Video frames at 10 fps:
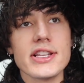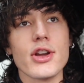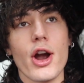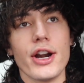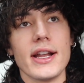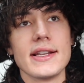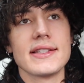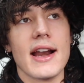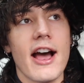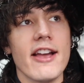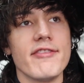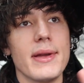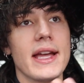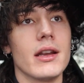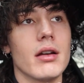this artist that I've
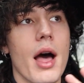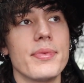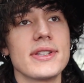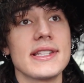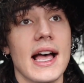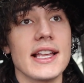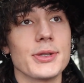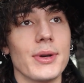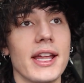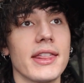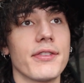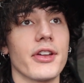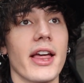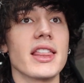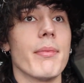been obsessed with
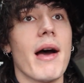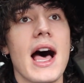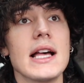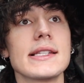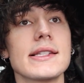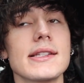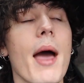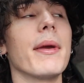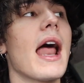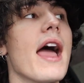for like the past, I mean,